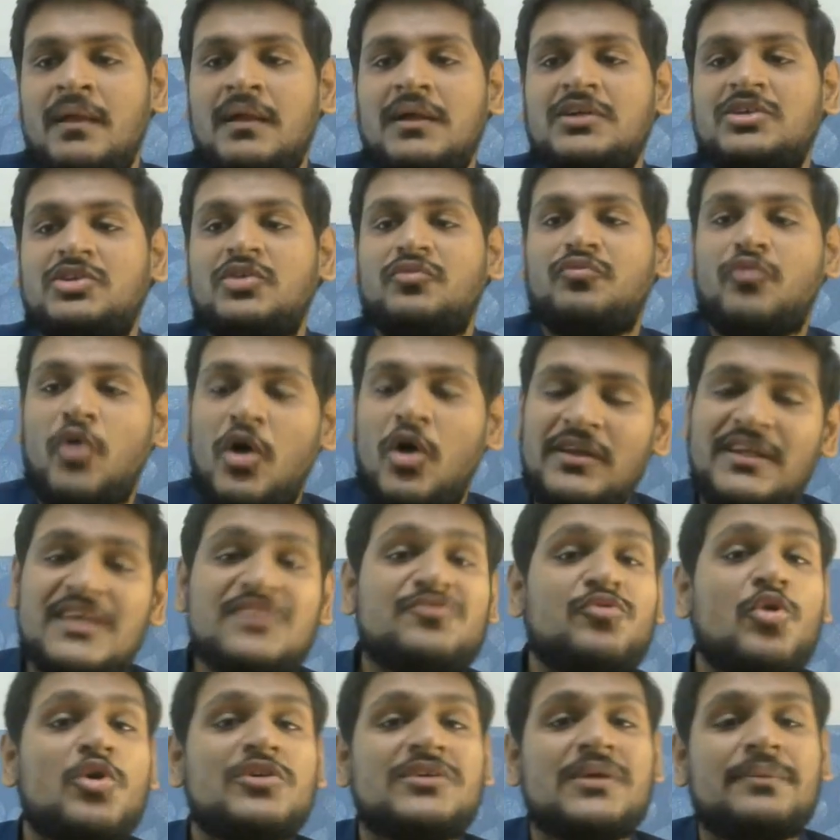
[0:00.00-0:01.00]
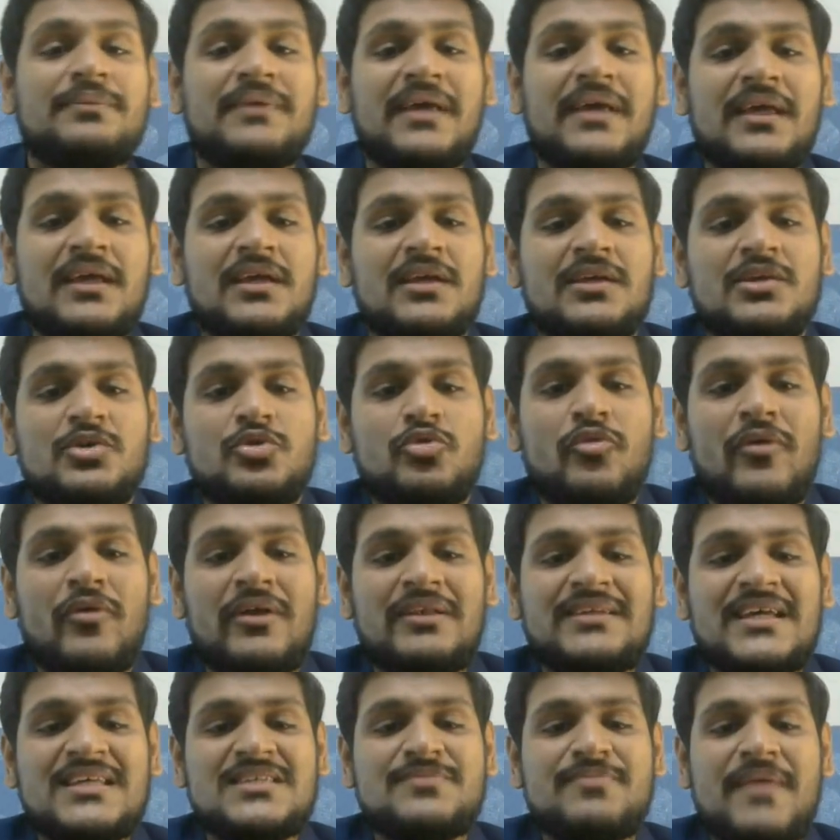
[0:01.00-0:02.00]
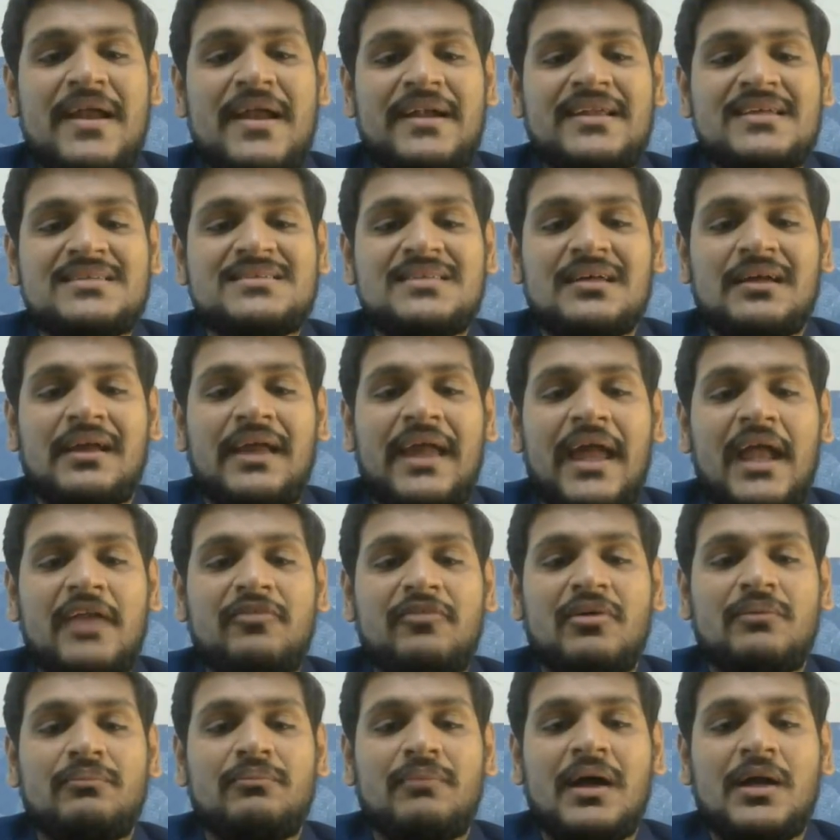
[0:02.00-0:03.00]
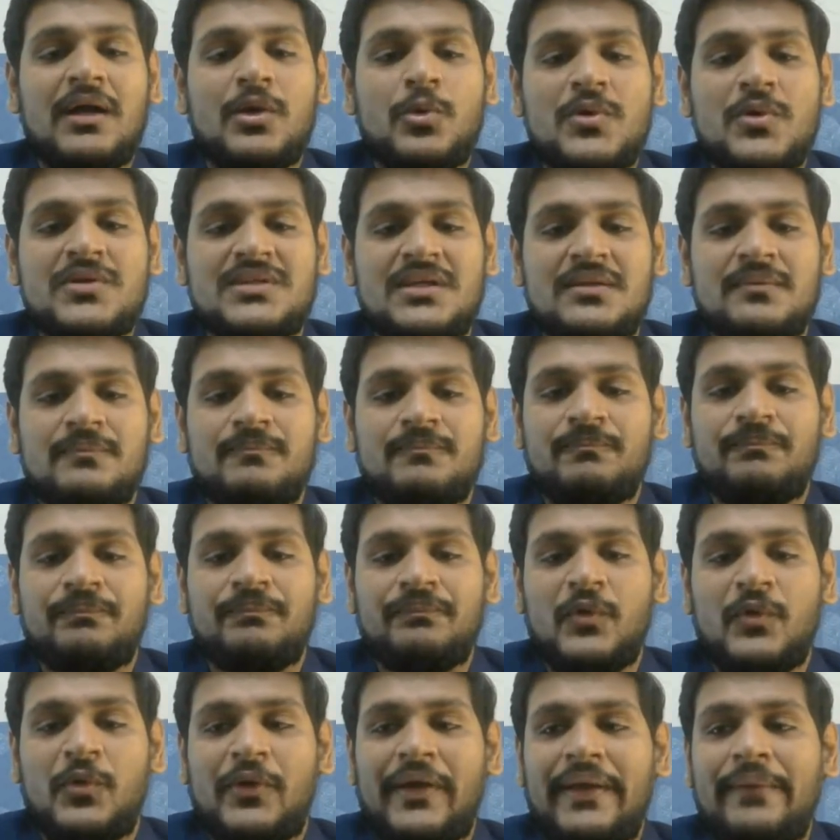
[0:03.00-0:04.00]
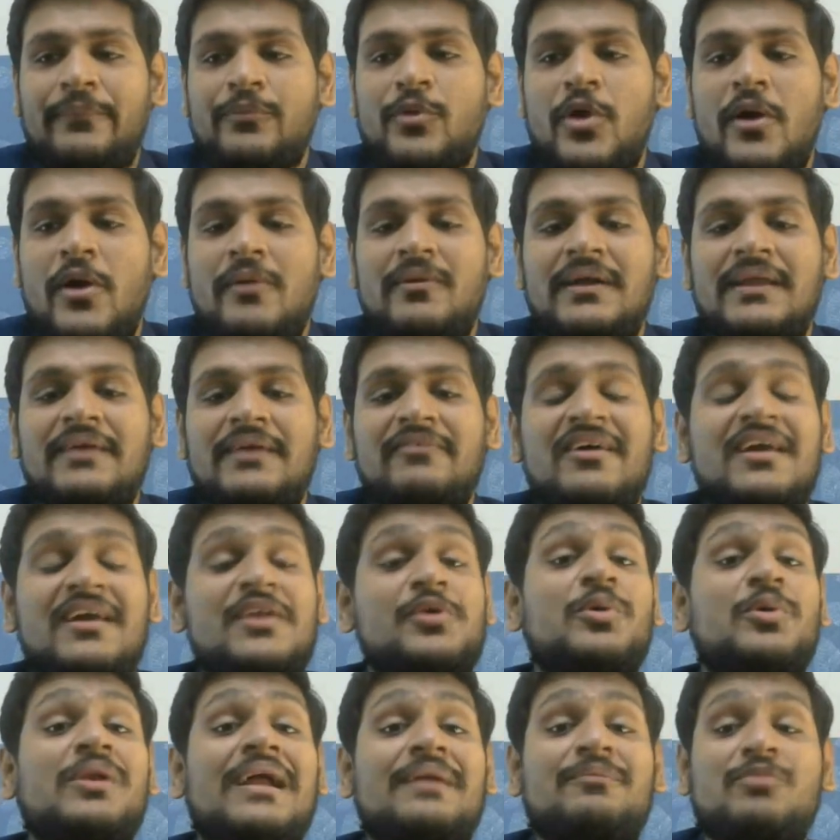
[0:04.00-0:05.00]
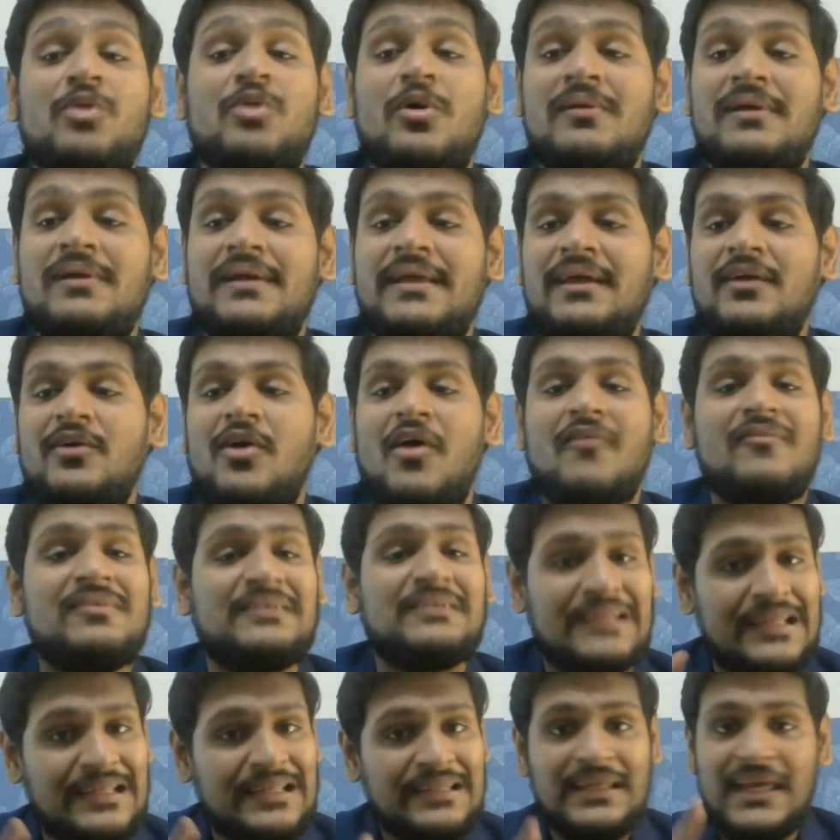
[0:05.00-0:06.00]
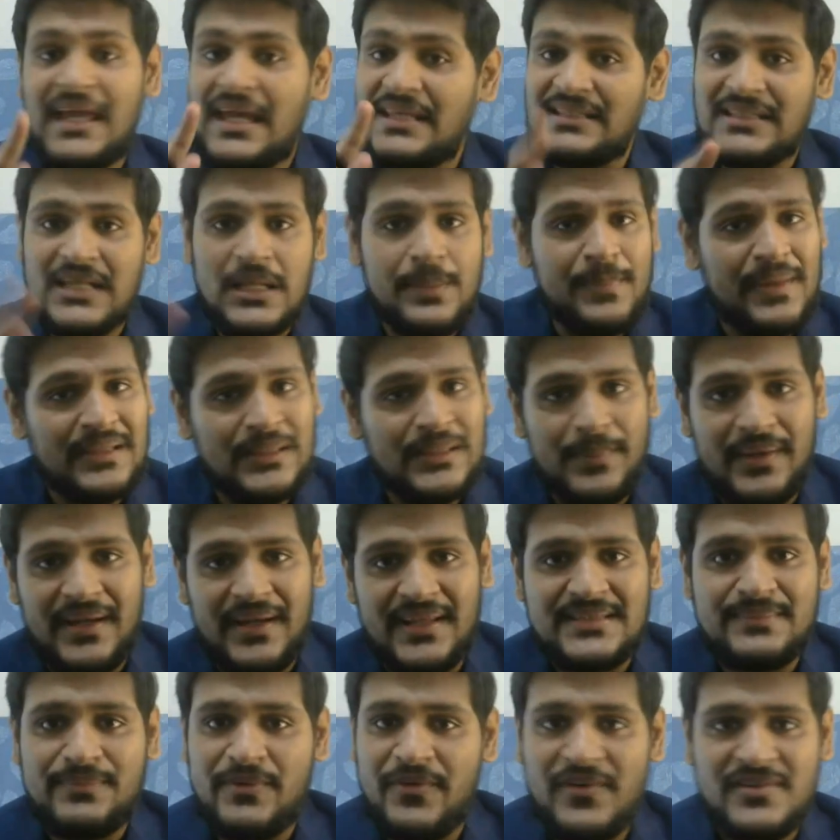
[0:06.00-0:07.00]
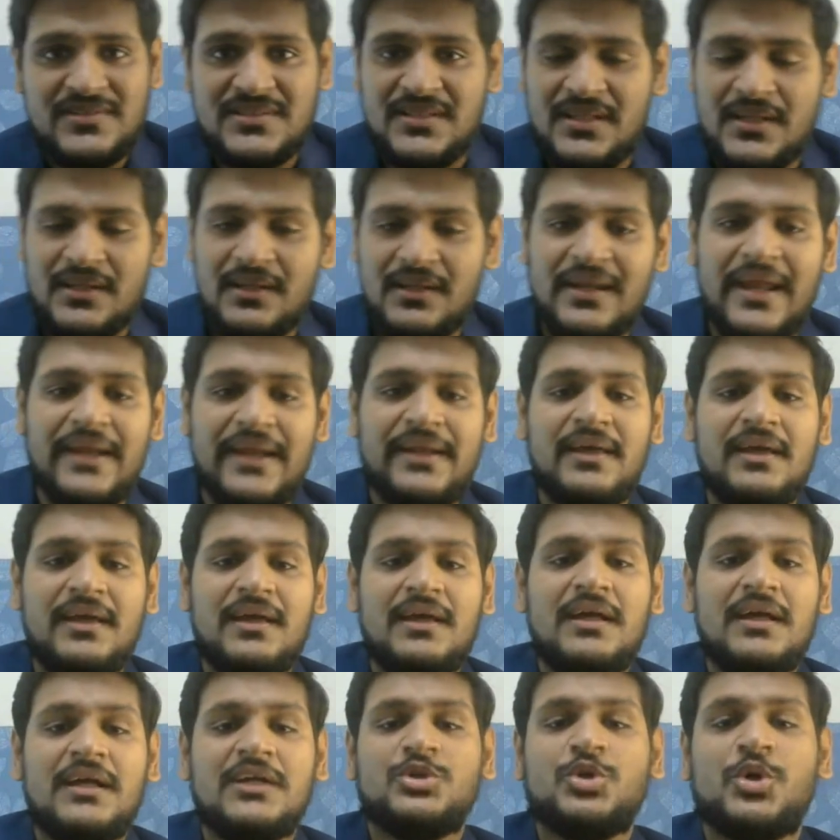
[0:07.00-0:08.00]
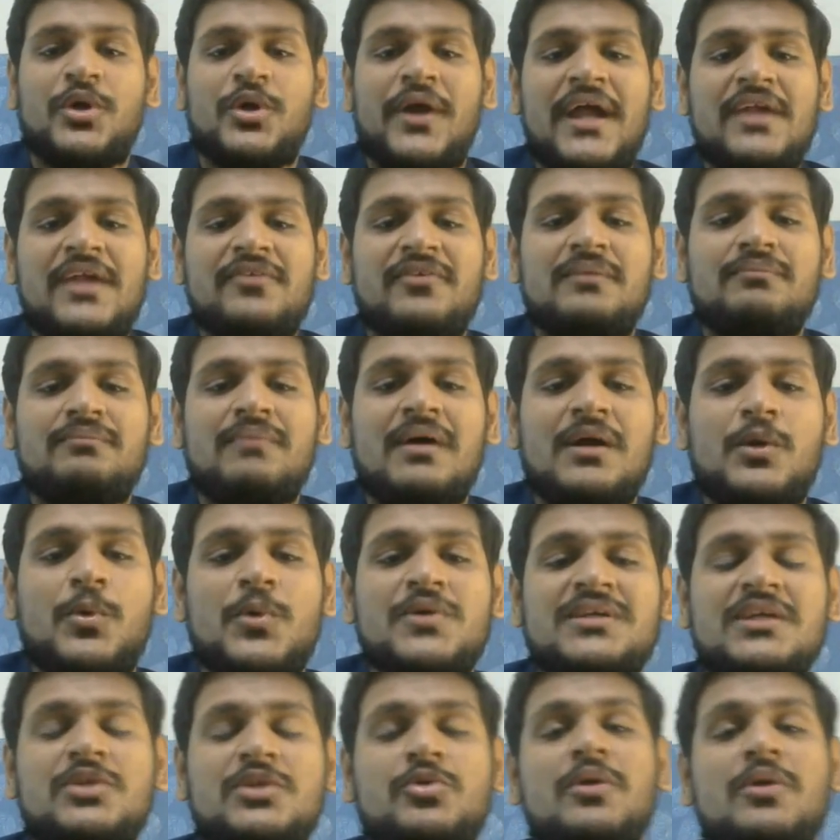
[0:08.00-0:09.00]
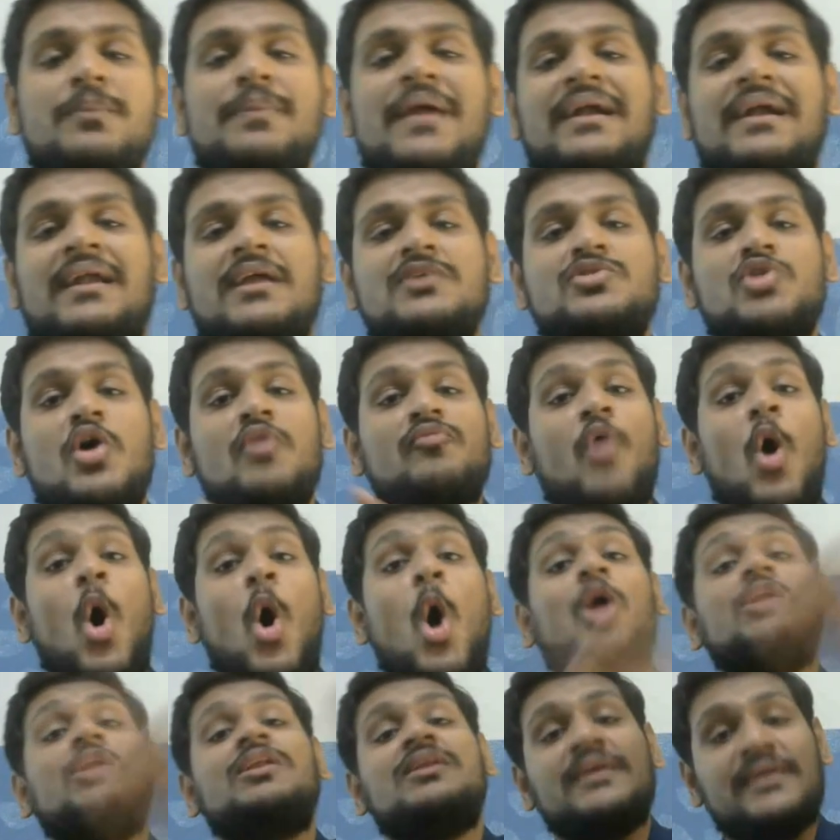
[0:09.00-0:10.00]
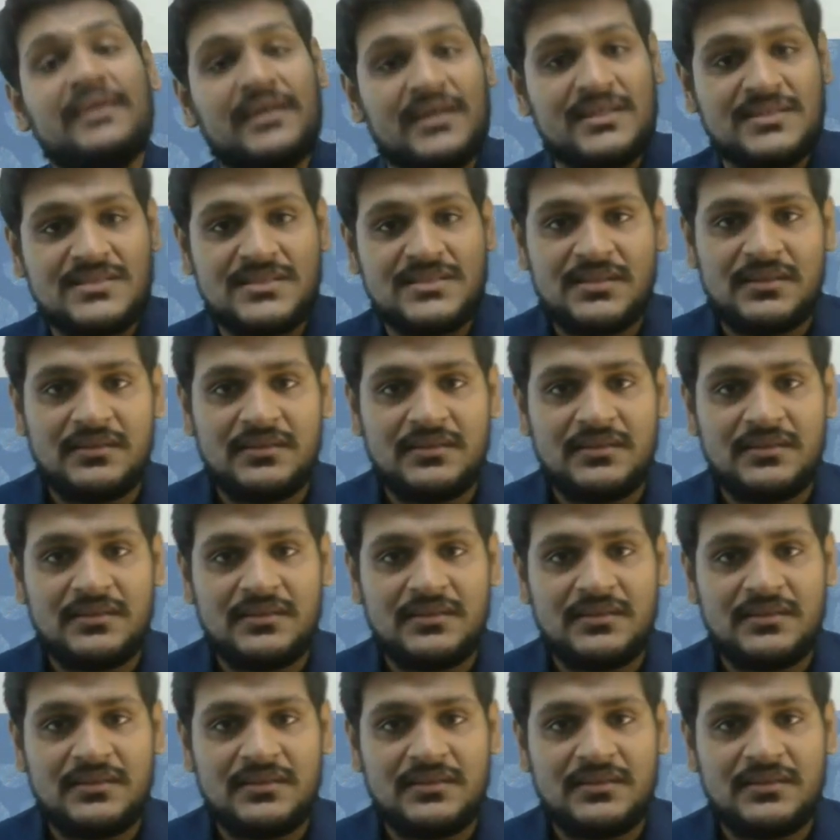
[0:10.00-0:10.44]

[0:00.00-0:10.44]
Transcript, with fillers: so for this four subject you will just practice the gate one mark question okay probability where you will get probability obviously in engineering mathematics previous year right so gate one mark question you will practice of all the years